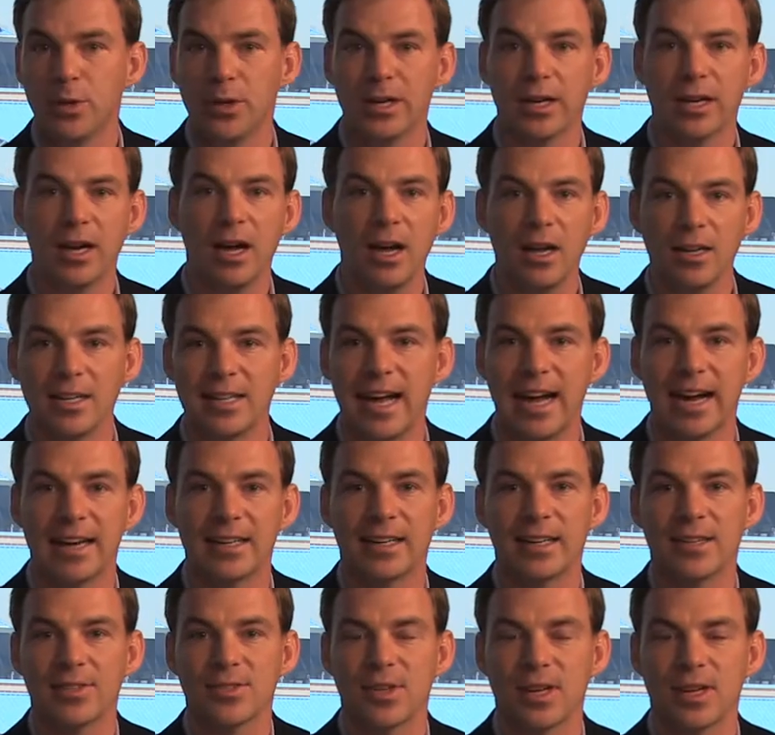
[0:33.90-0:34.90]
you can
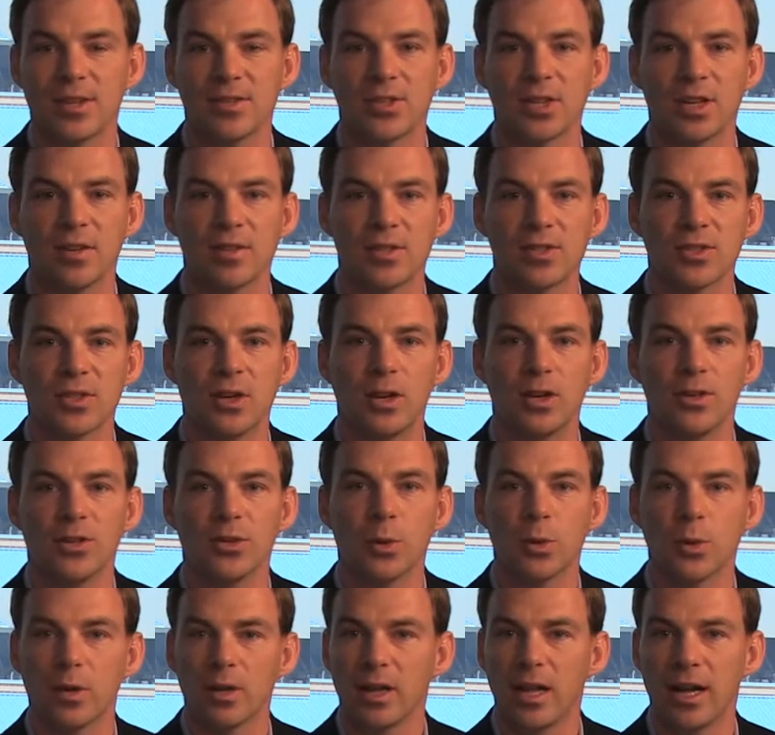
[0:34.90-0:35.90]
contact us at a service called
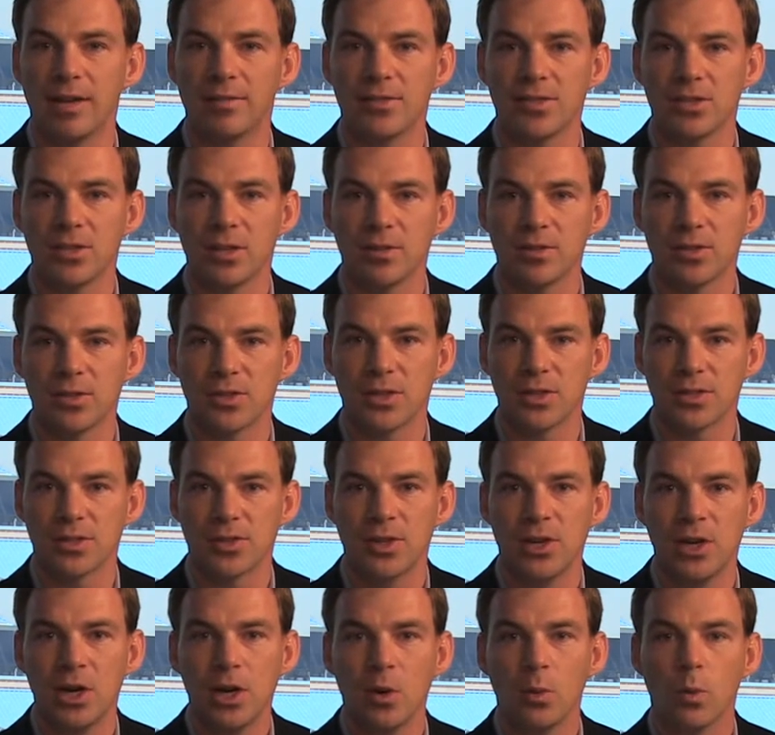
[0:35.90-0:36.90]
Norton Live Services,
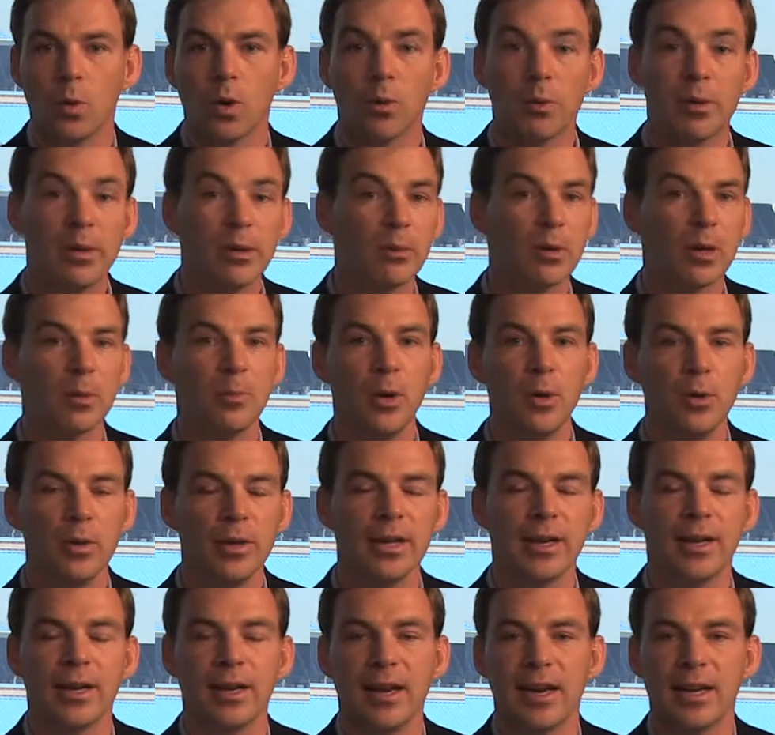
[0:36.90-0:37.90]
where we
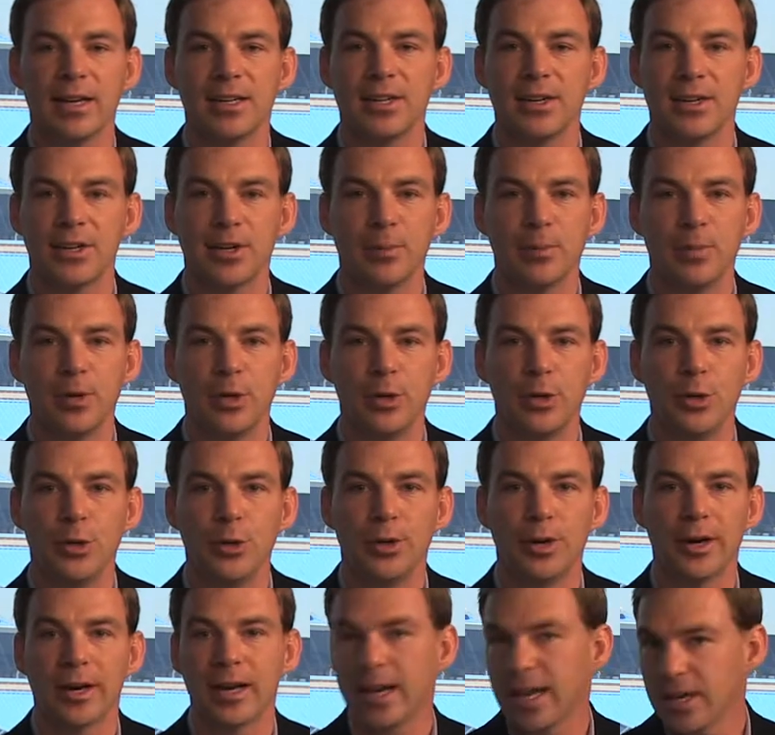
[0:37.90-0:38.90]
remotely connect to your
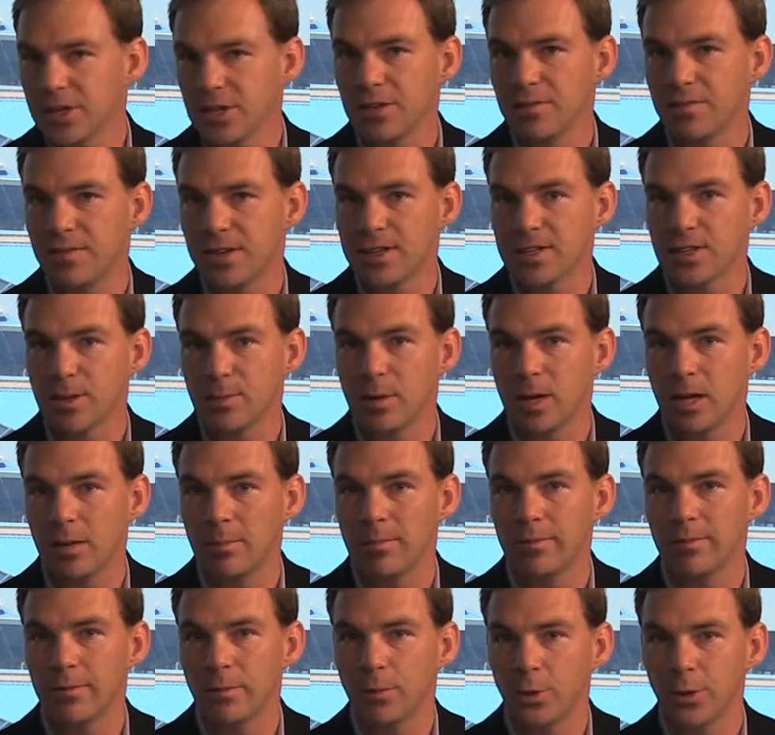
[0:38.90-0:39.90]
computer and can actually fix the
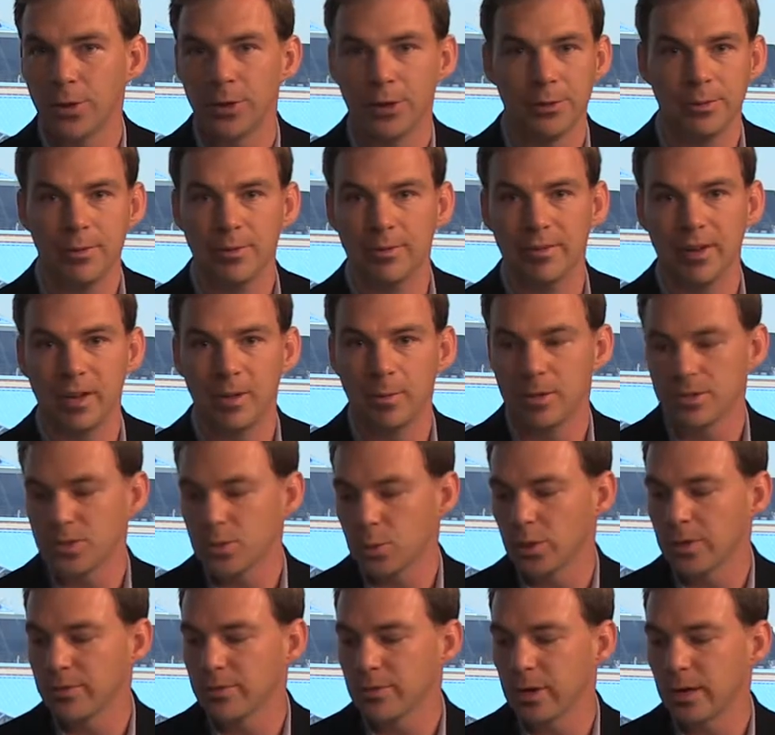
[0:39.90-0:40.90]
problem for you, available
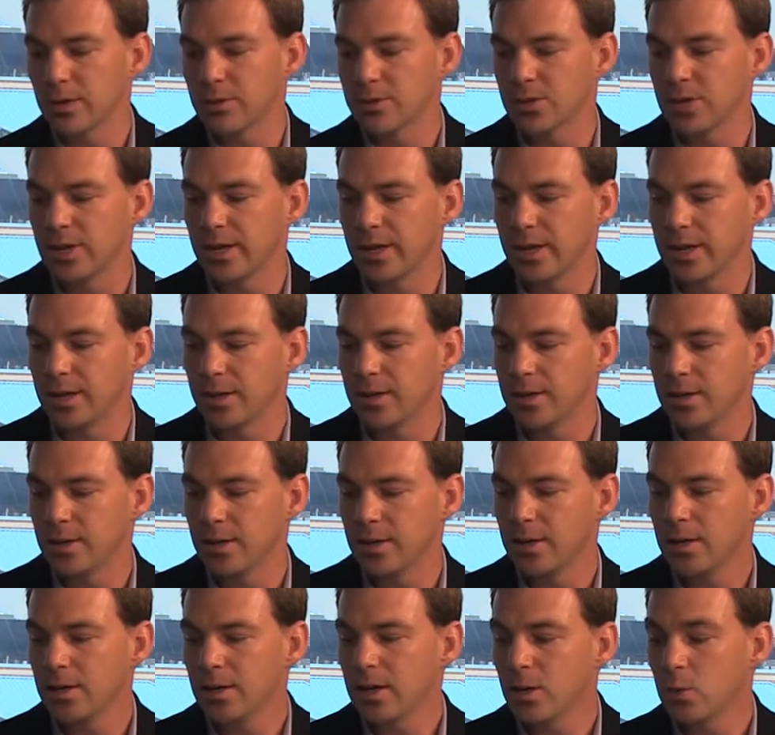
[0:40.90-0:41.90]
24 hours a day.
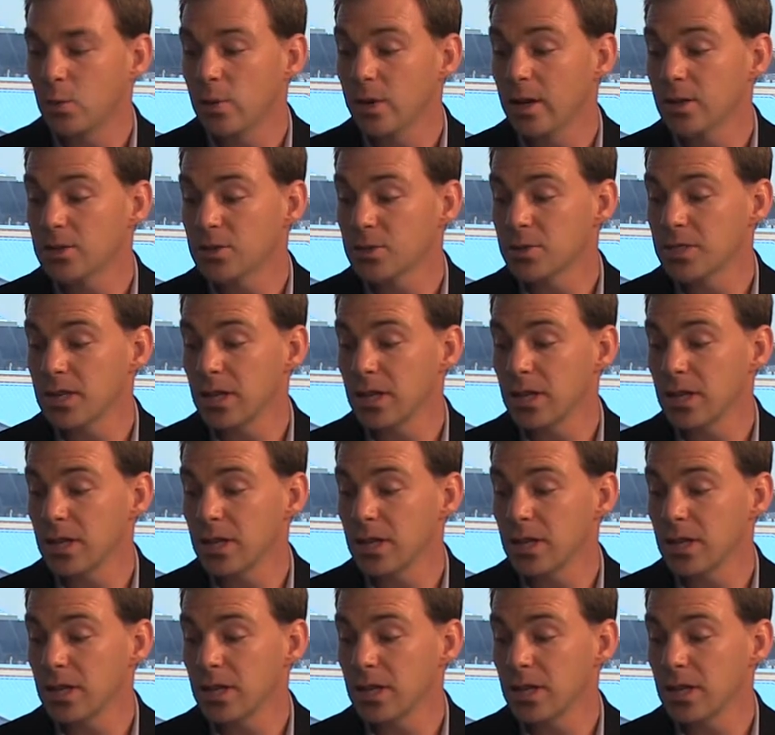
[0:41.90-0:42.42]
We also